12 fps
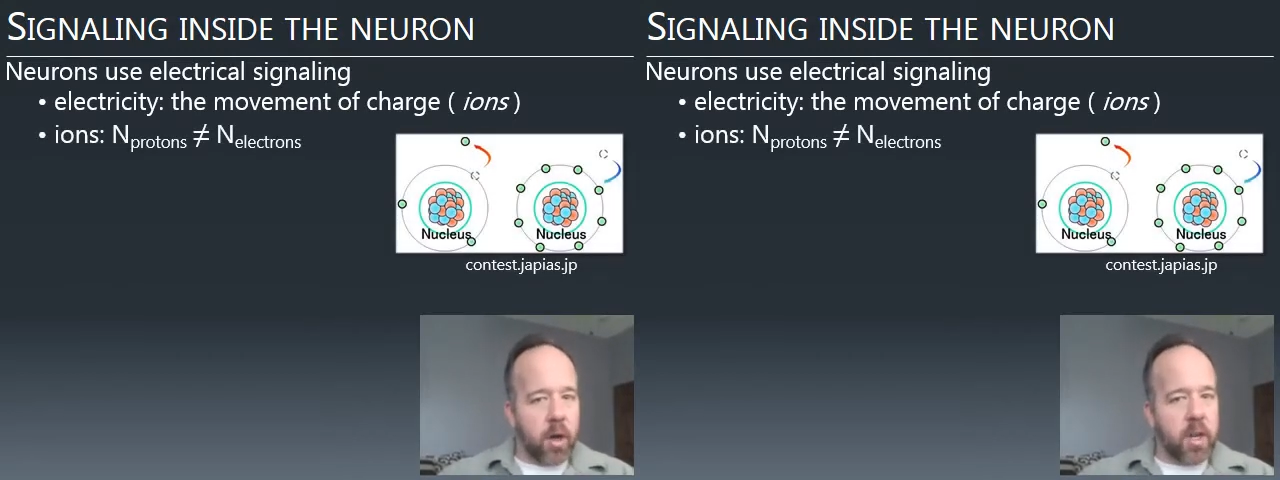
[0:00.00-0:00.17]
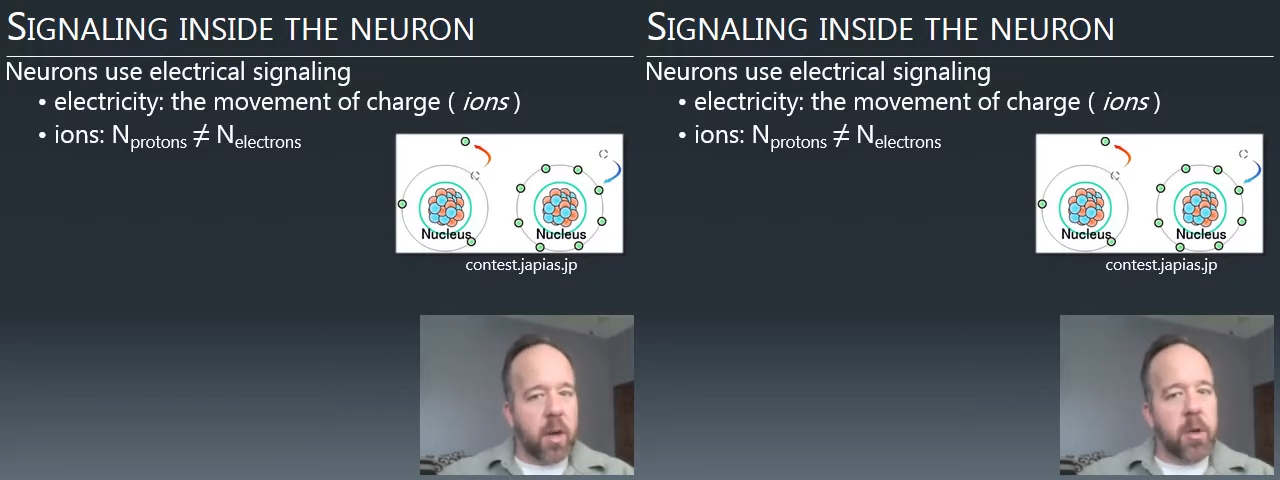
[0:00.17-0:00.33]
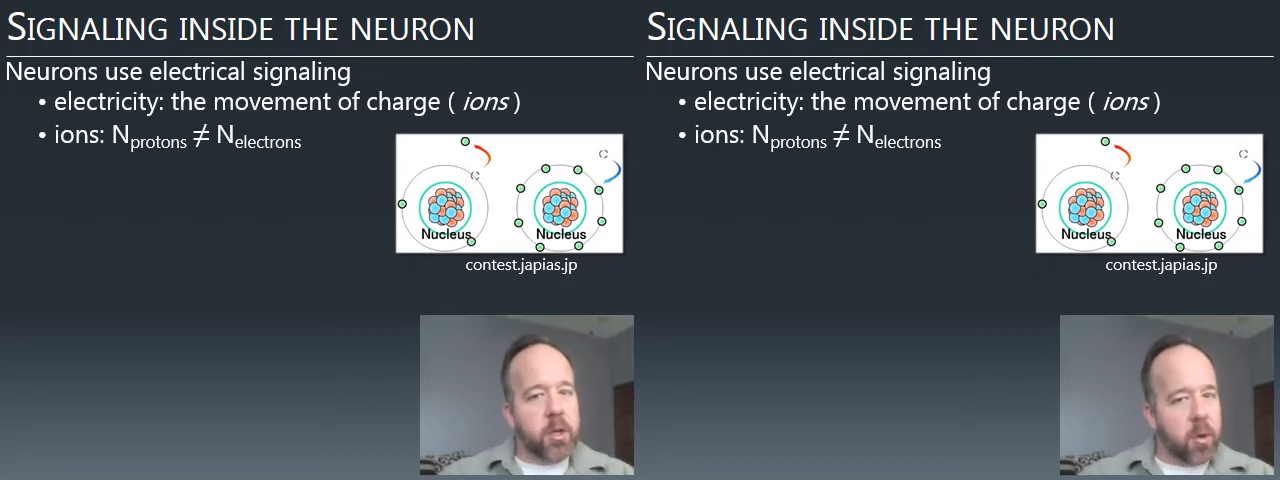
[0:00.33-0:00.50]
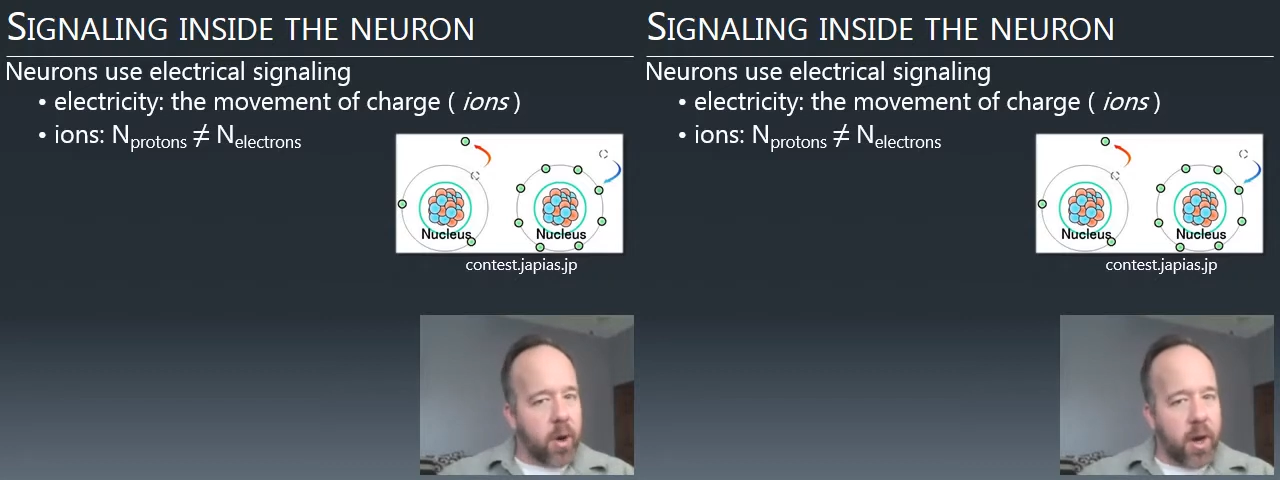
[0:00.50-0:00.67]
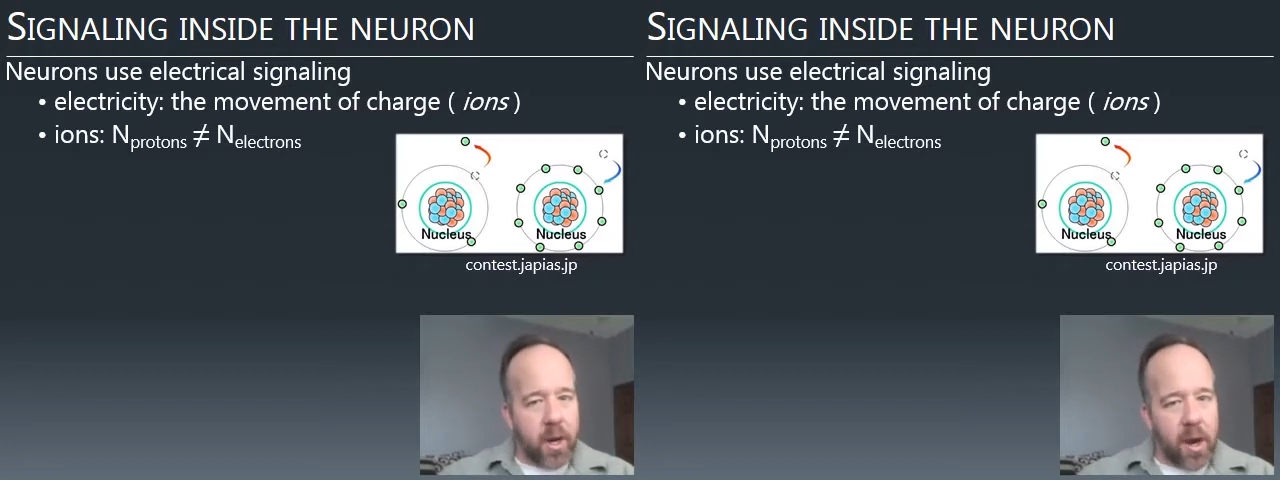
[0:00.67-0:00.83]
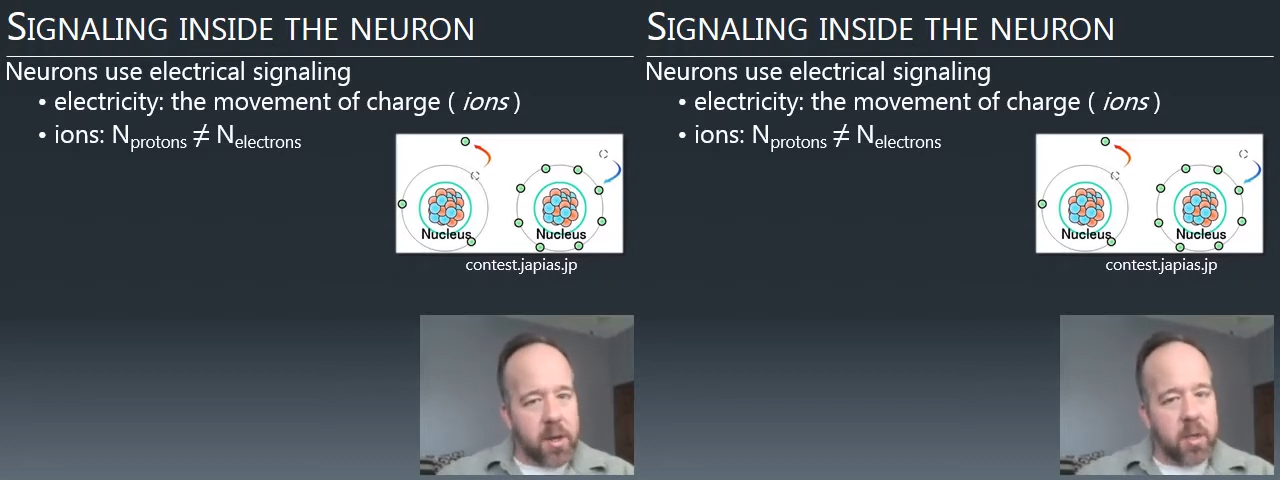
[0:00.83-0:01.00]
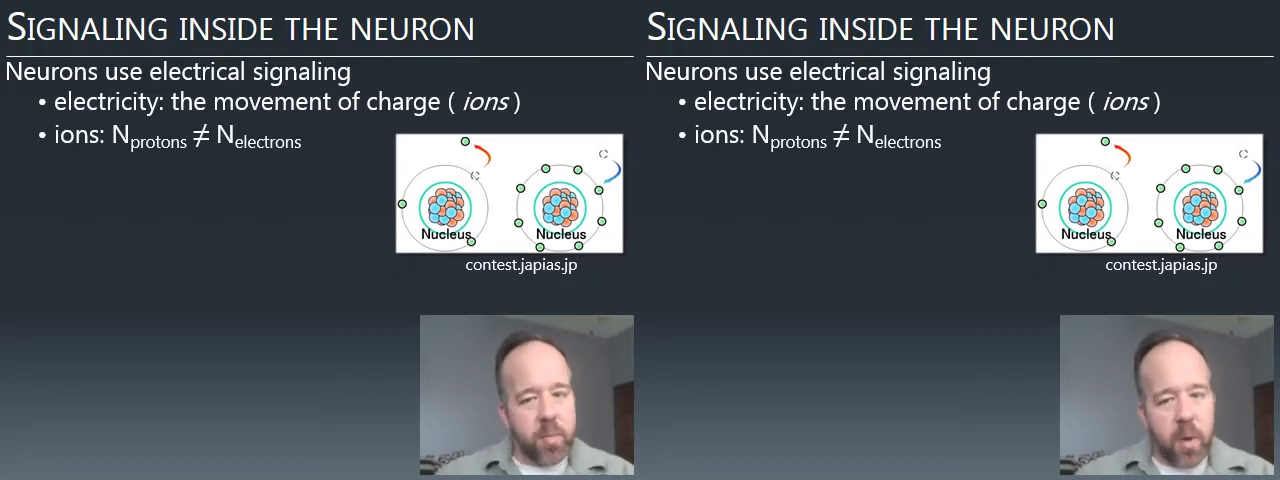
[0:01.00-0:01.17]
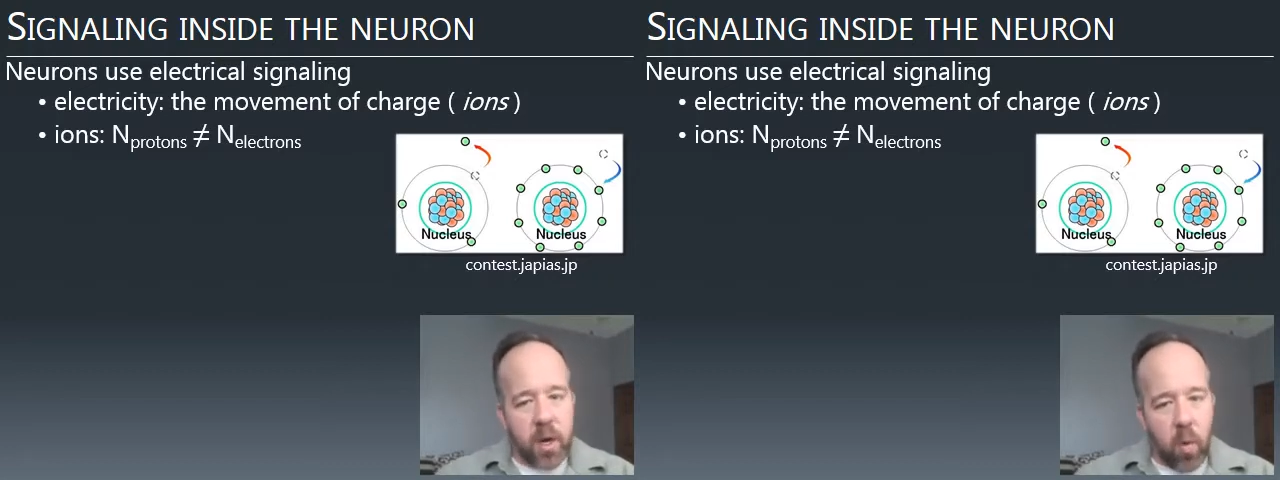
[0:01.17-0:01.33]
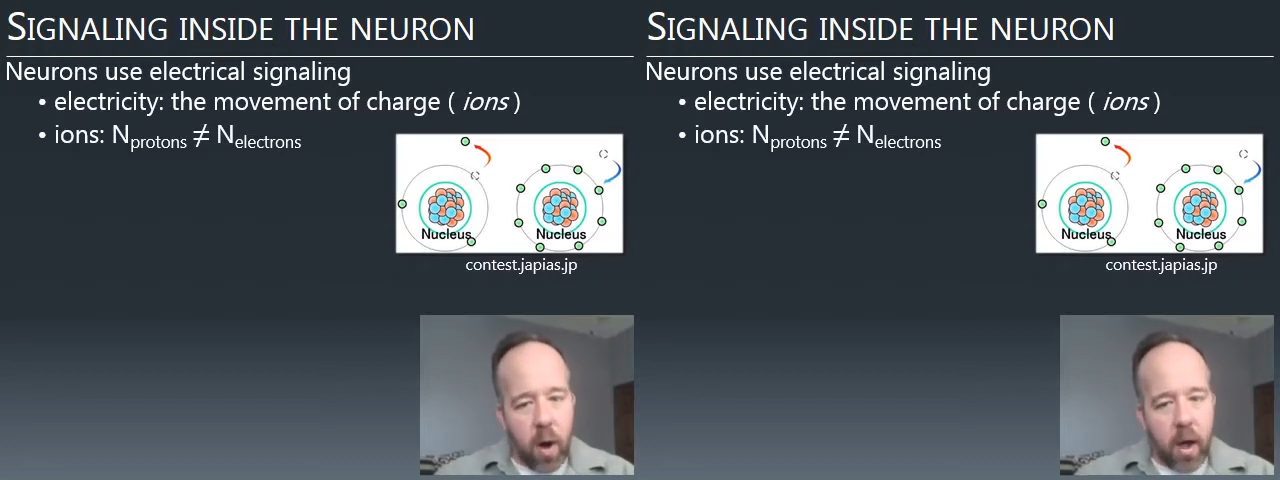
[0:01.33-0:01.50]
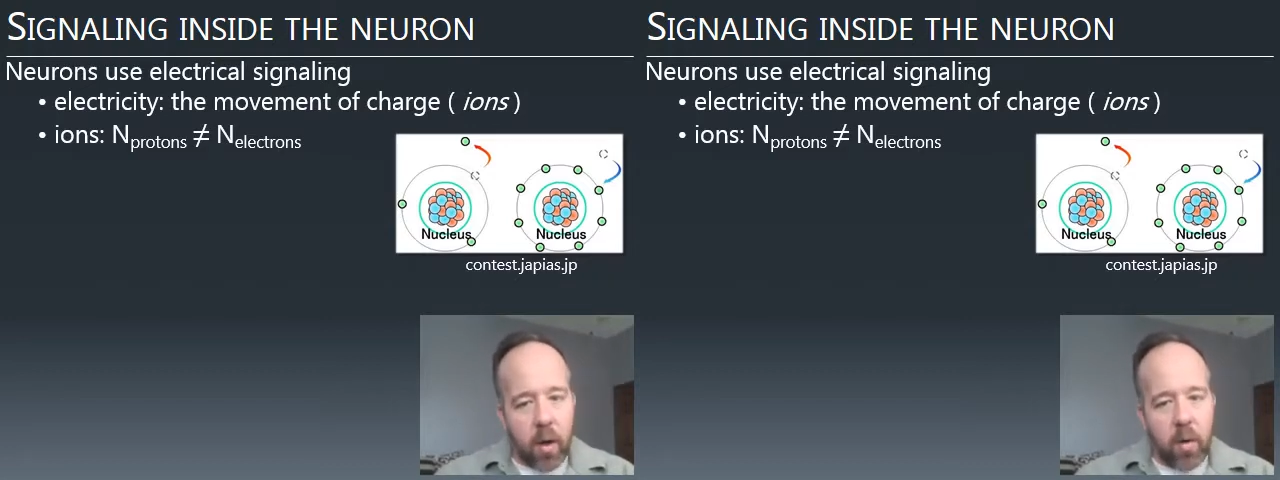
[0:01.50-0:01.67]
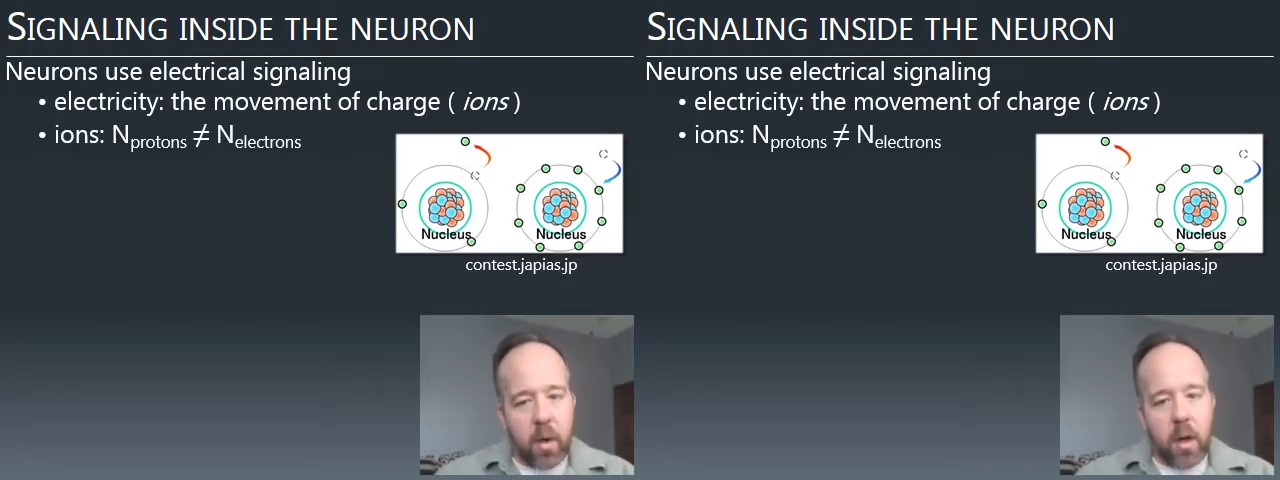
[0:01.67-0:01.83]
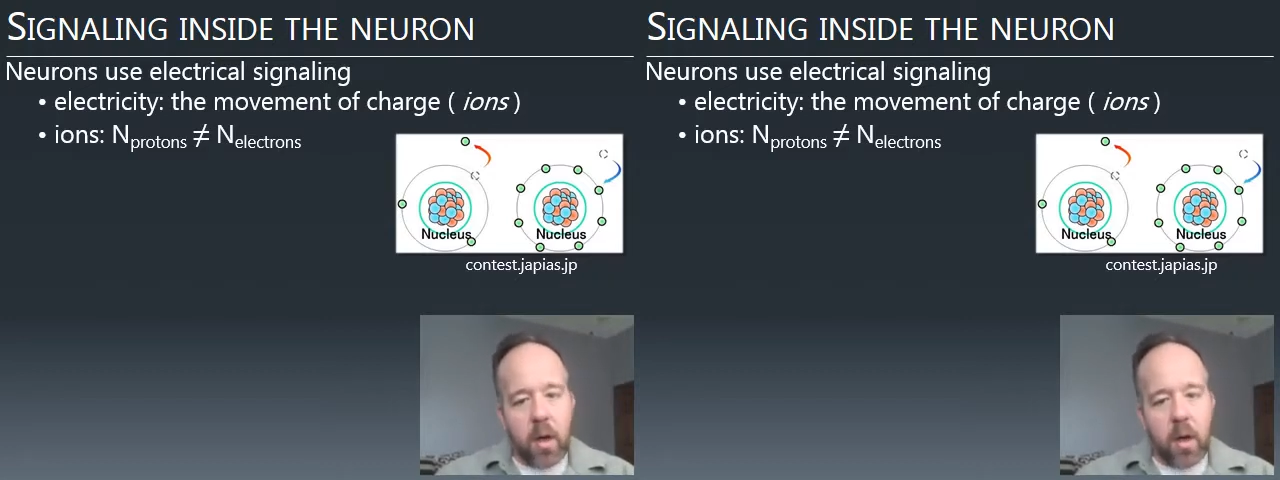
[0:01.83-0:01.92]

chemistry in case it's been a while.